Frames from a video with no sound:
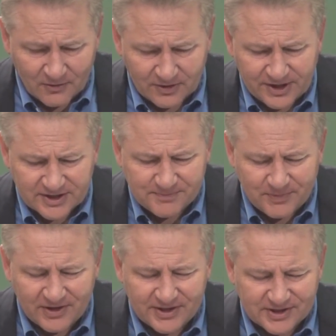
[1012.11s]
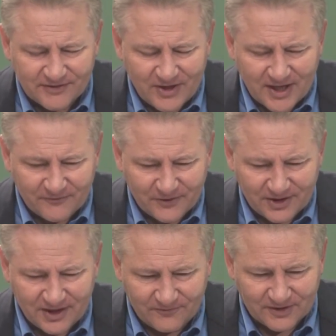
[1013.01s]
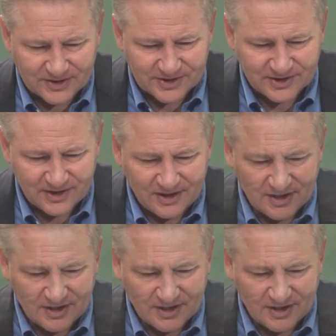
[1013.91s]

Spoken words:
Well, the experience of that forgiveness